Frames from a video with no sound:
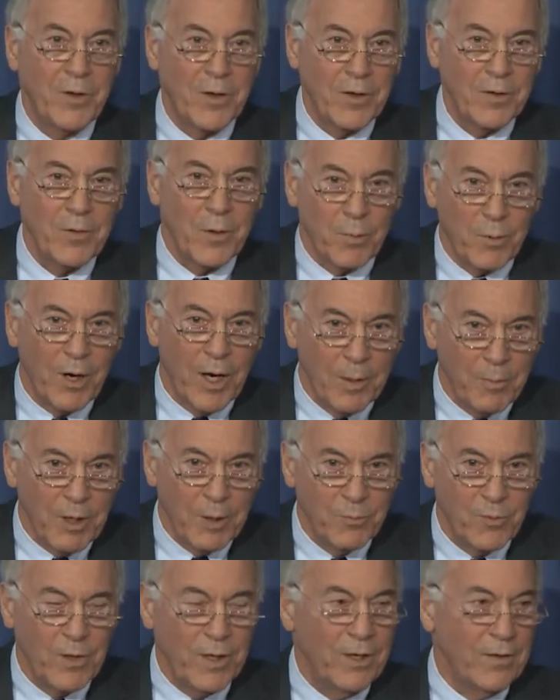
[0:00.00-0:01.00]
the, the
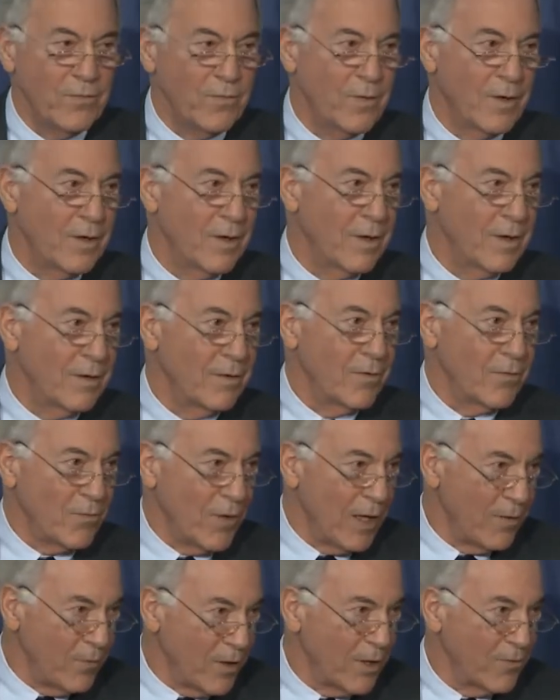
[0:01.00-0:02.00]
problem was the
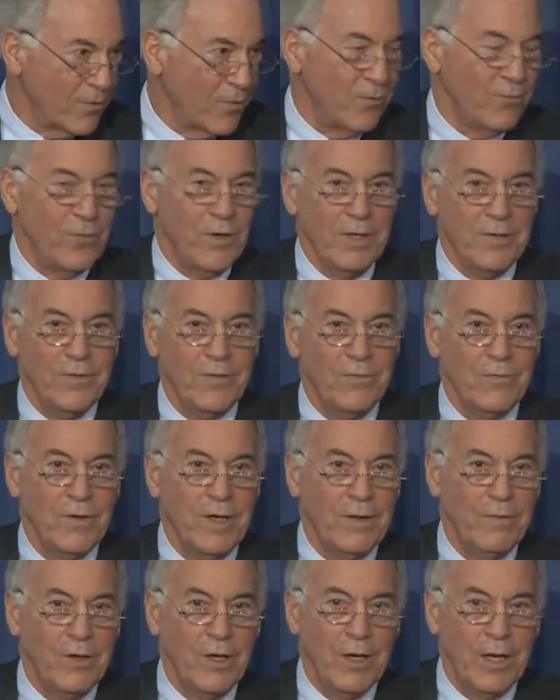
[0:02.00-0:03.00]
savings
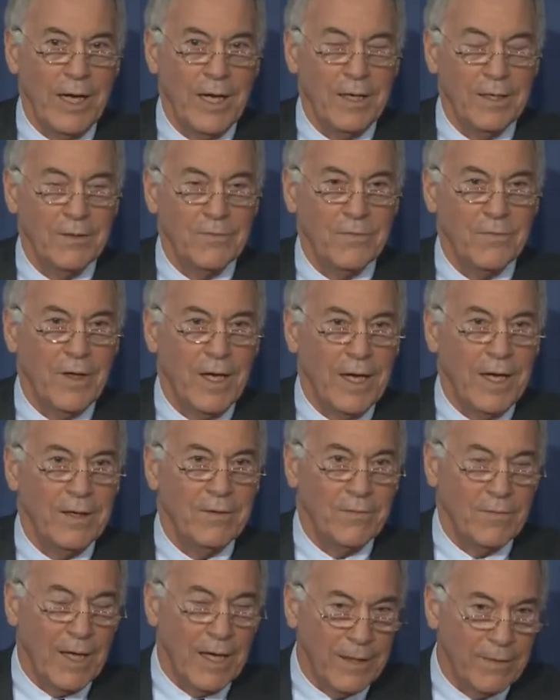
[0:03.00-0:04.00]
deficiency in the United
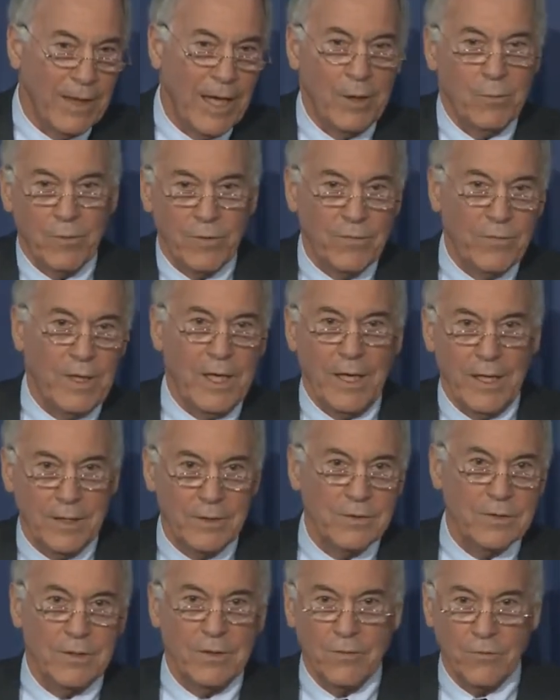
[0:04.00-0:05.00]
States. That, that was the
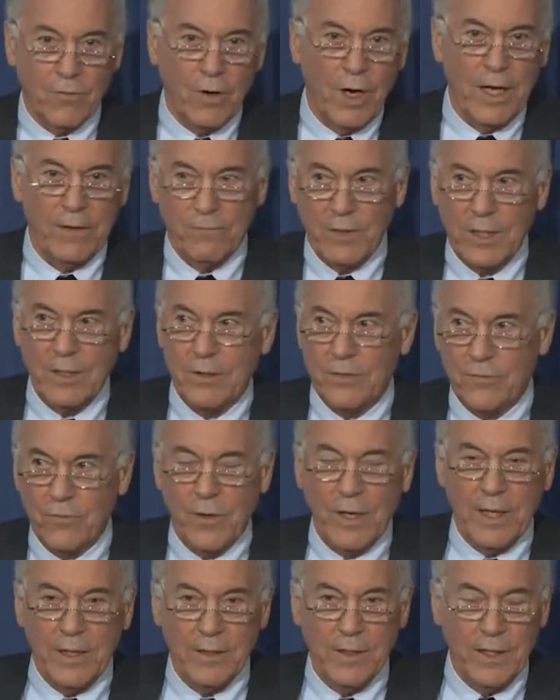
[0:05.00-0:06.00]
engine driving the
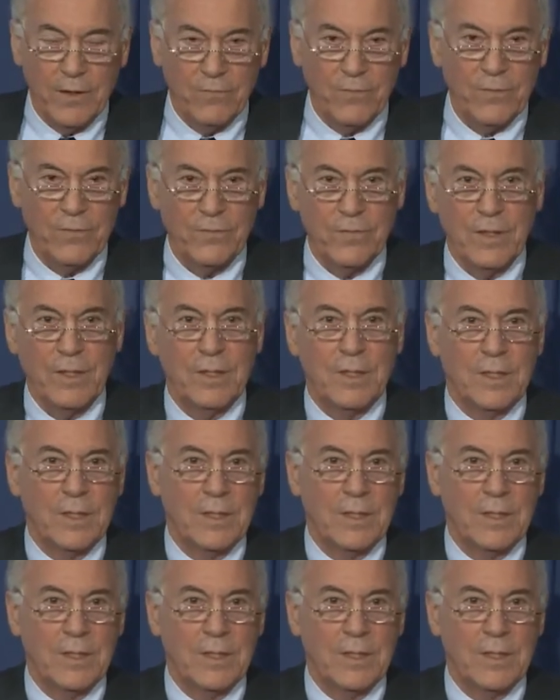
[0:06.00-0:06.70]
trade deficit.